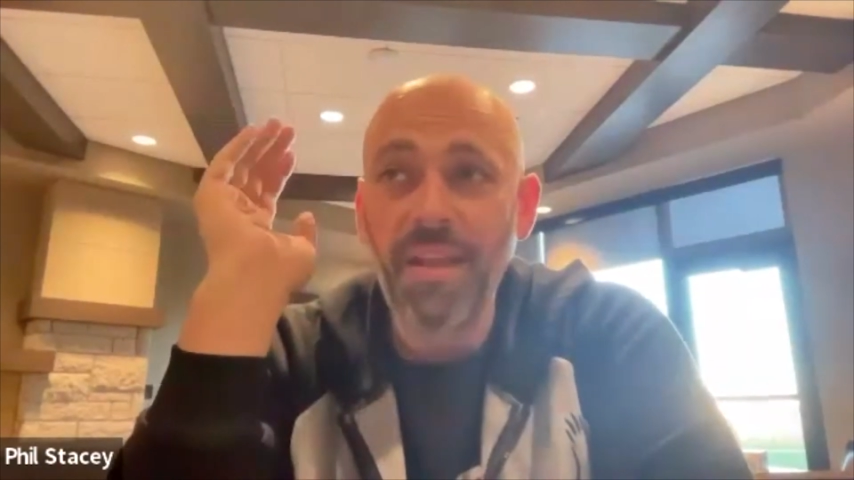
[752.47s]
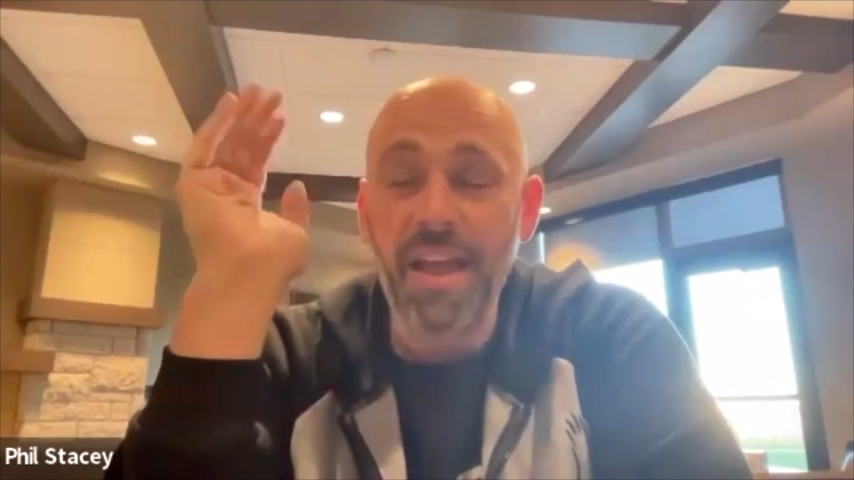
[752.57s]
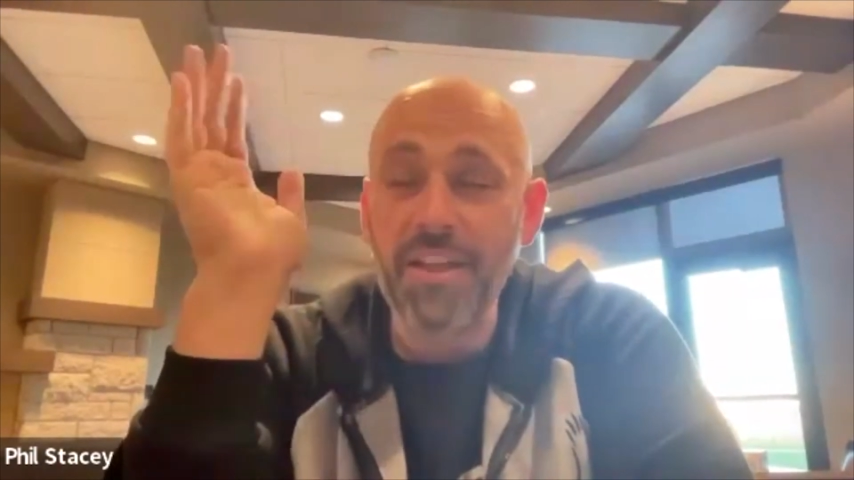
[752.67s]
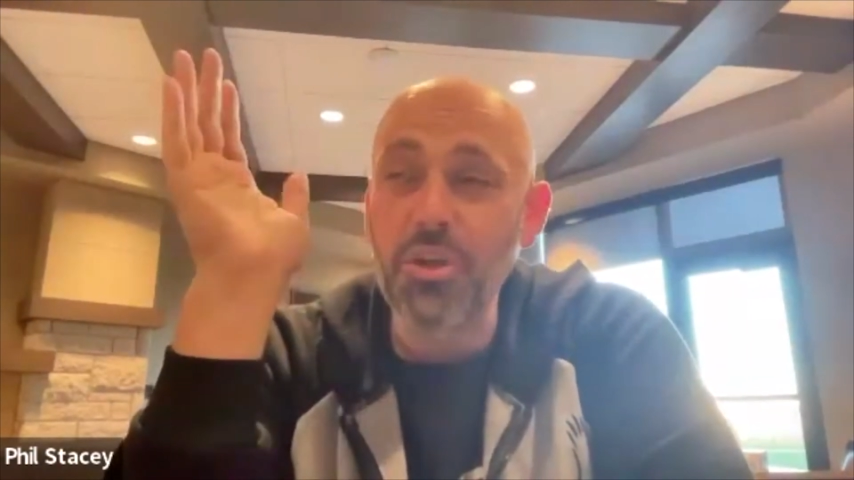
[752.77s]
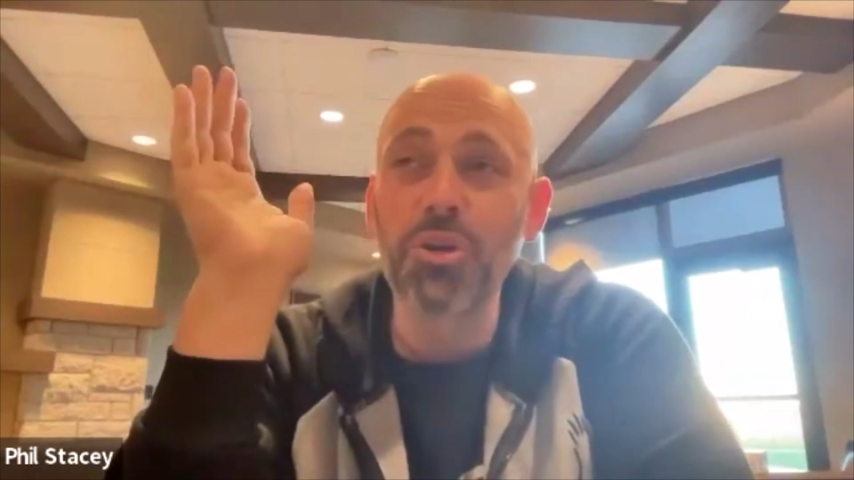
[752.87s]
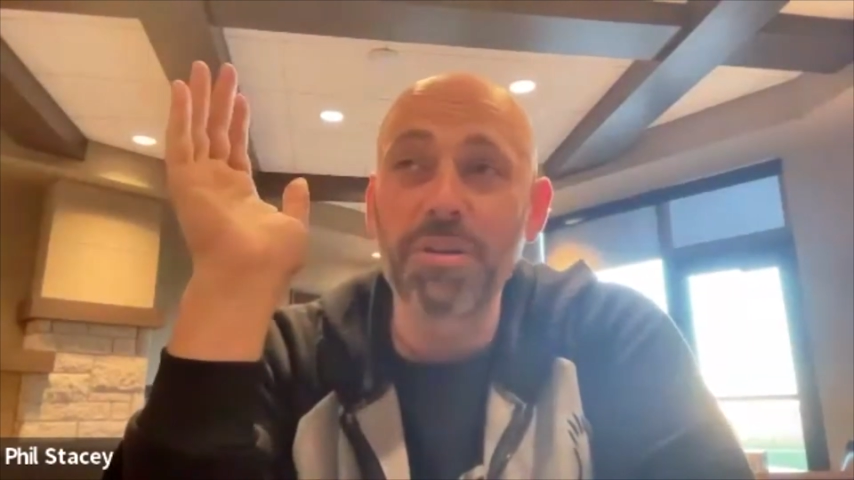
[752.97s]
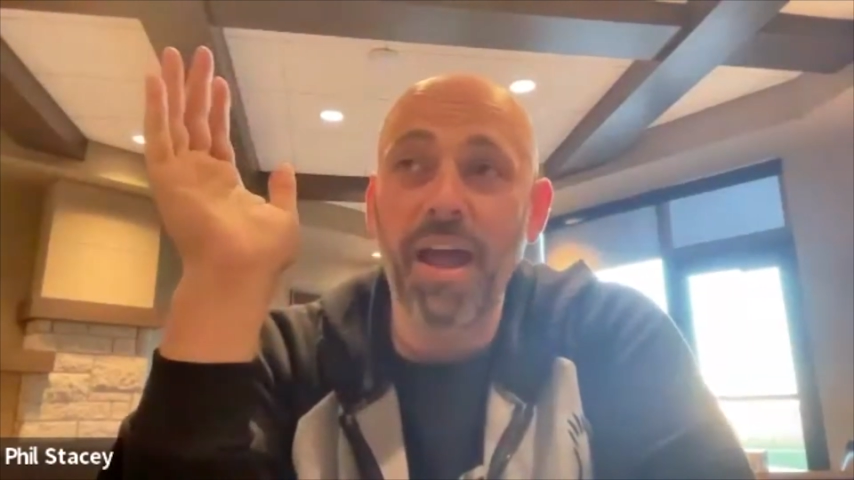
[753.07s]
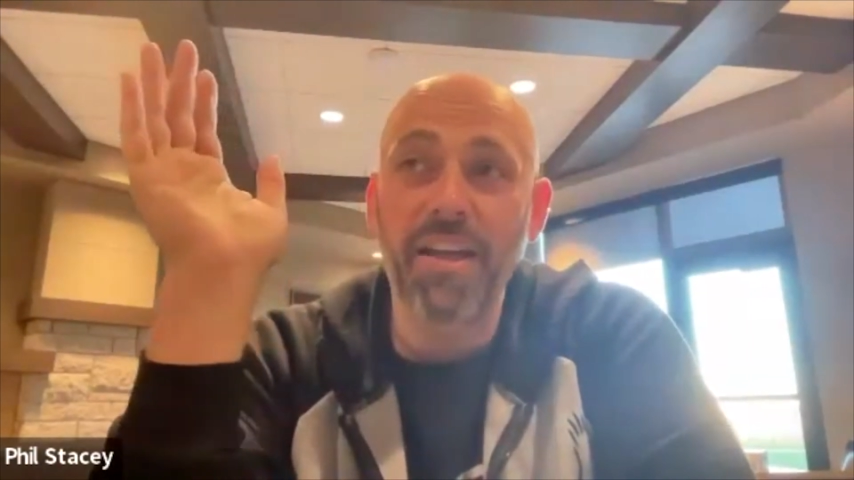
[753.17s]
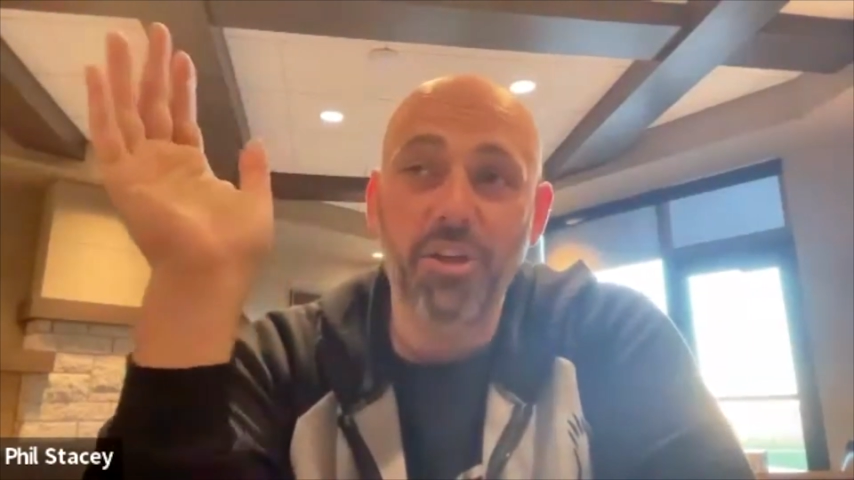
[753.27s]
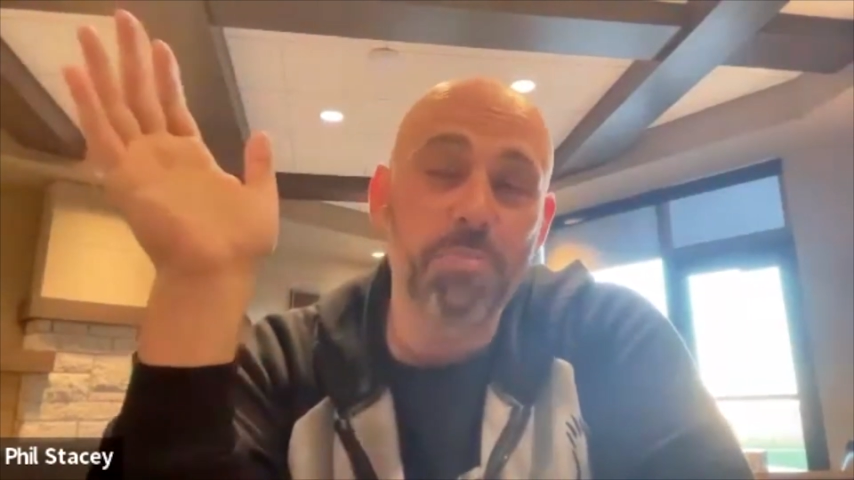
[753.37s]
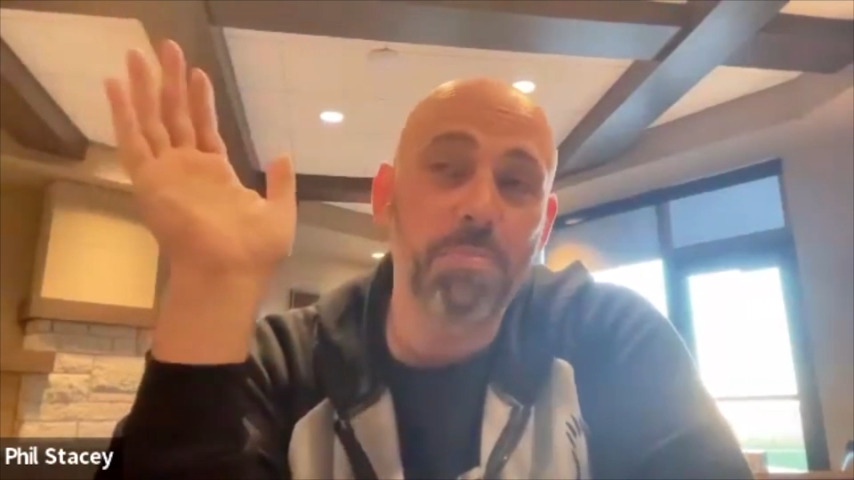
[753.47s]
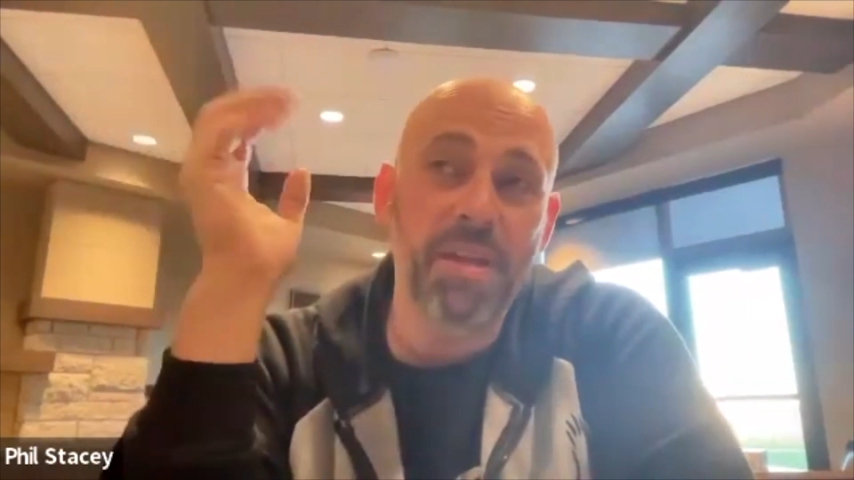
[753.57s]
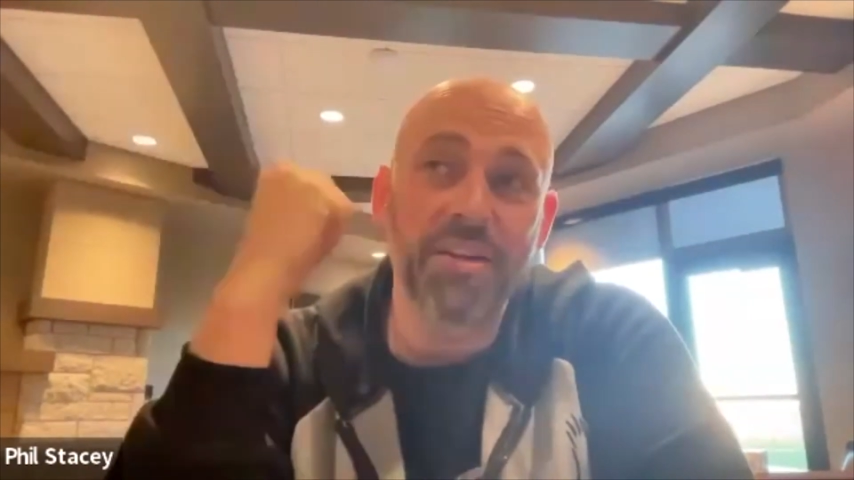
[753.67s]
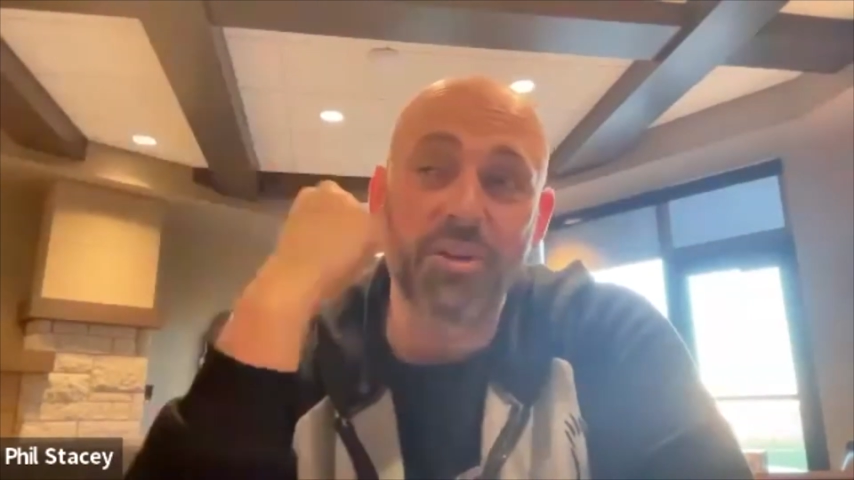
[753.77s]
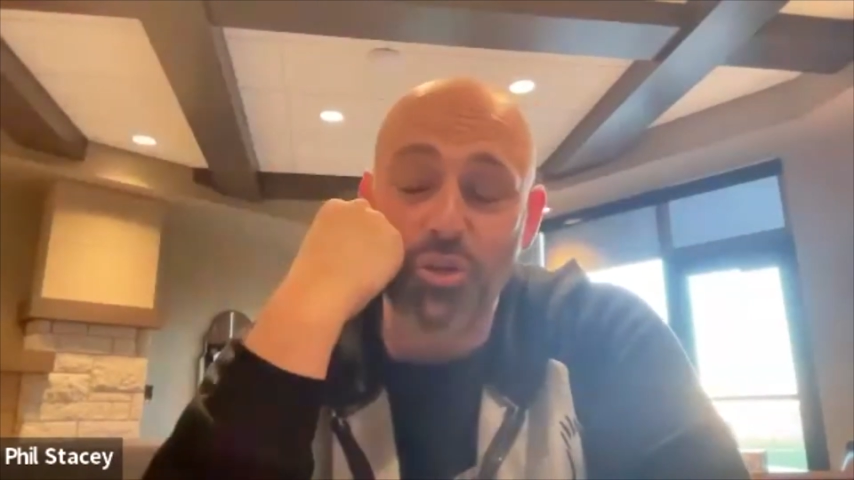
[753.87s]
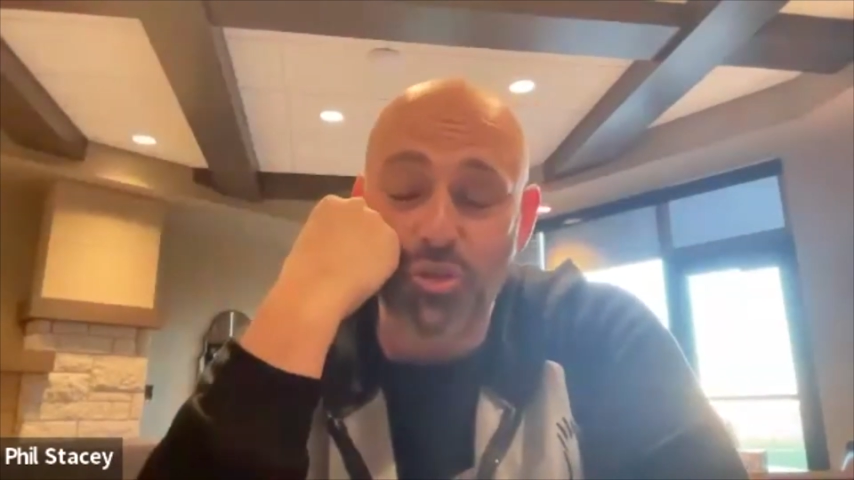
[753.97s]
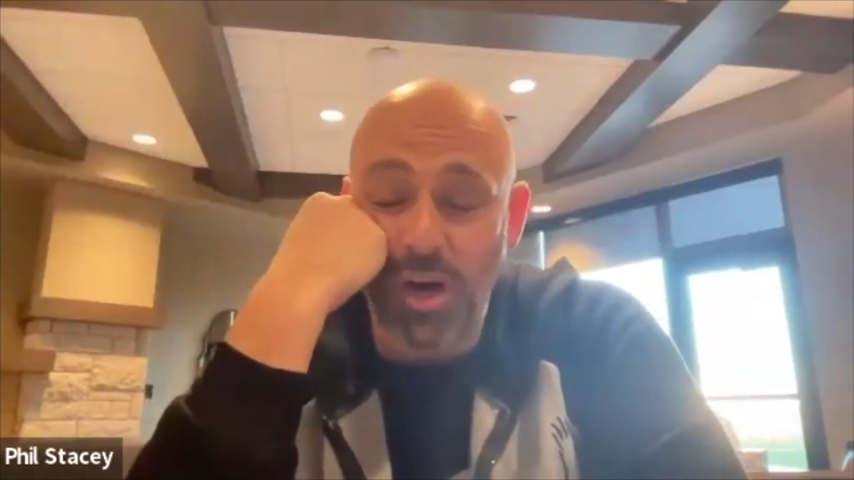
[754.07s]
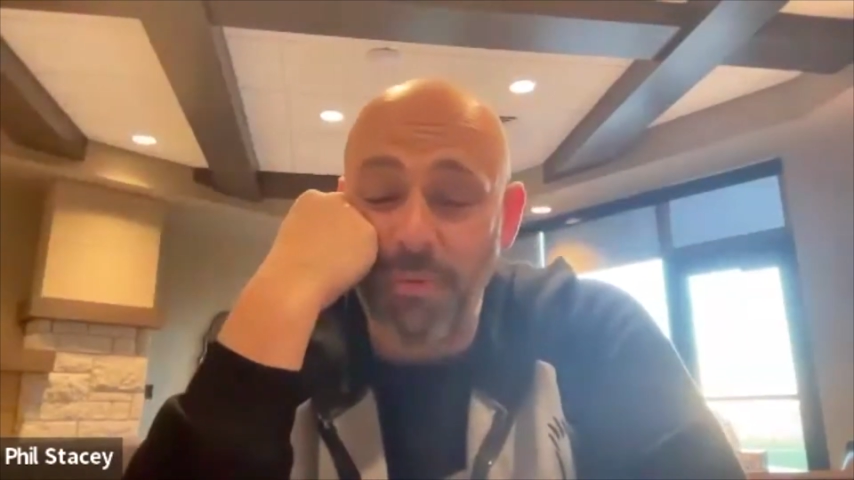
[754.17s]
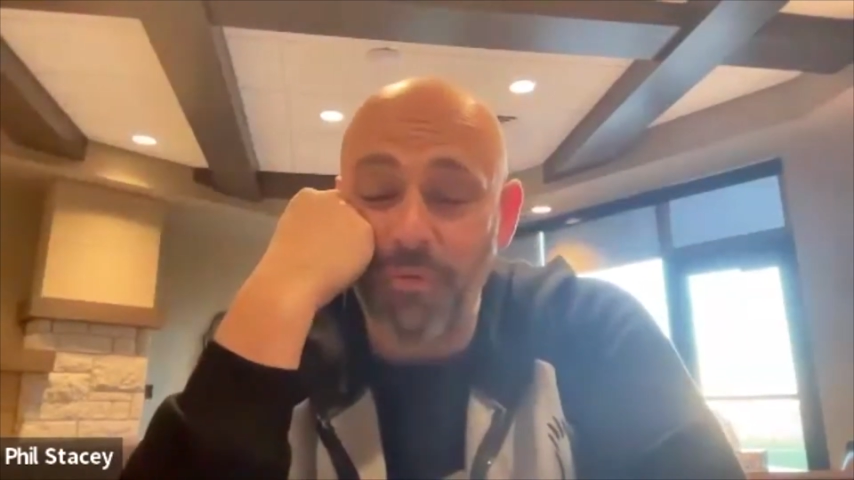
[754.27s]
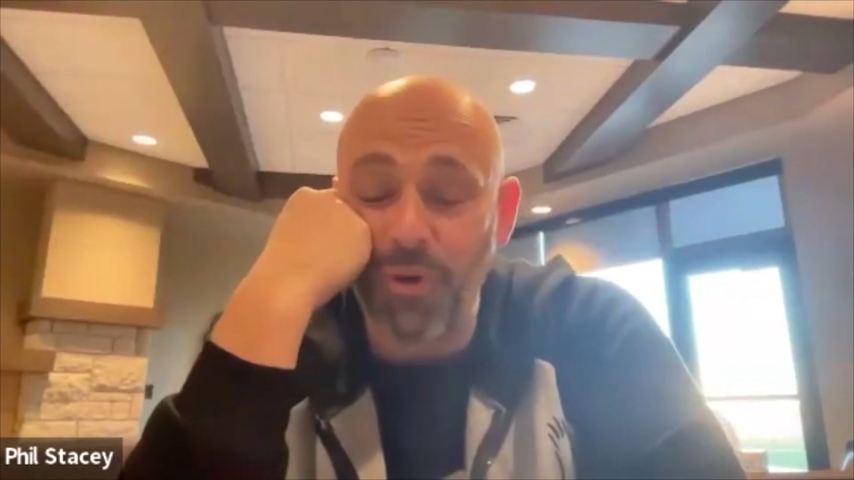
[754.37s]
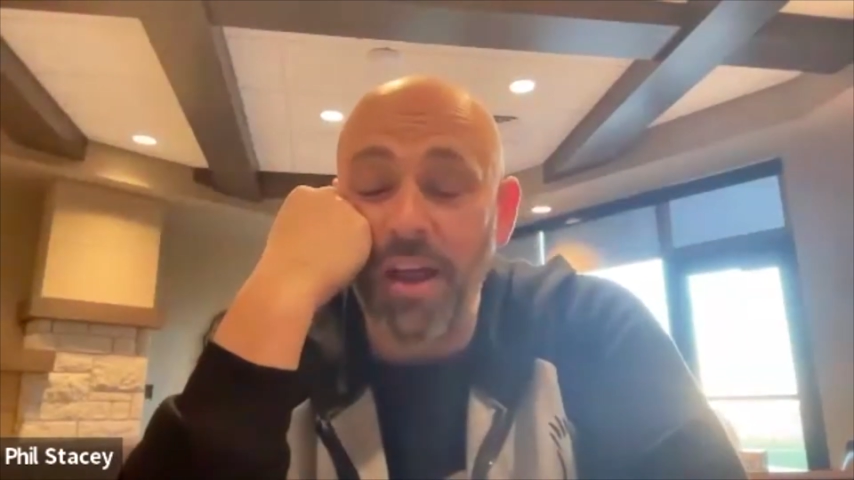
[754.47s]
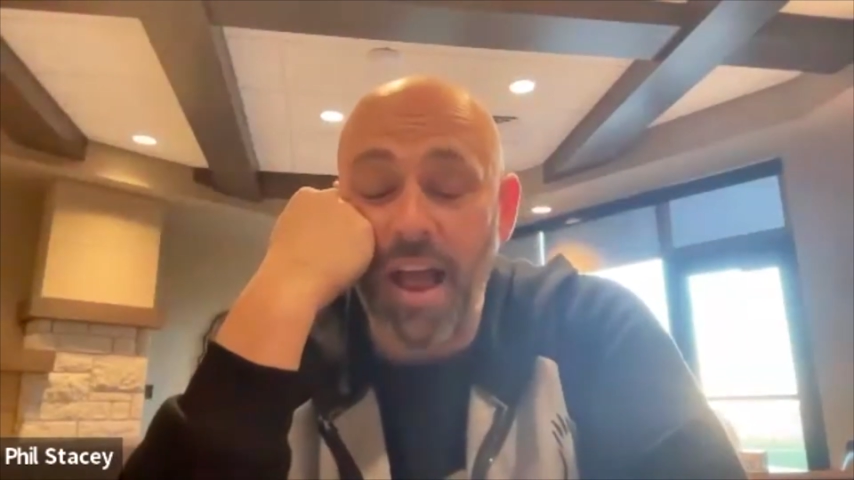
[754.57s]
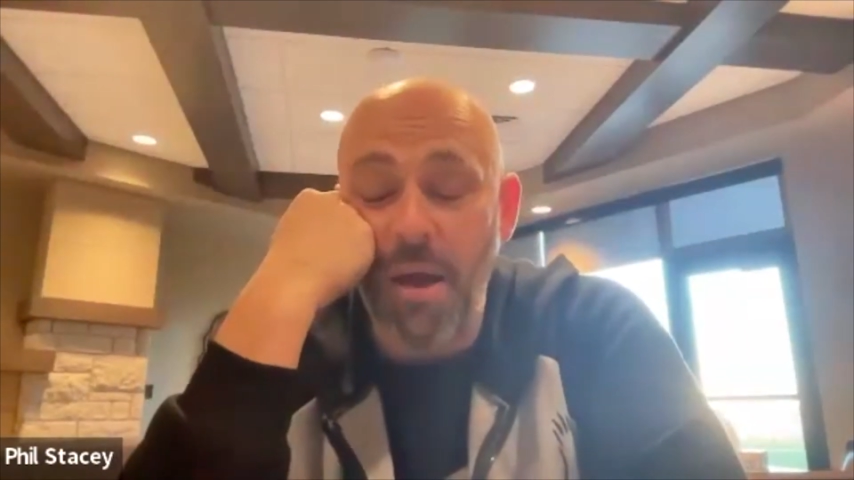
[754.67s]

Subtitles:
I couldn't begin to describe it for you.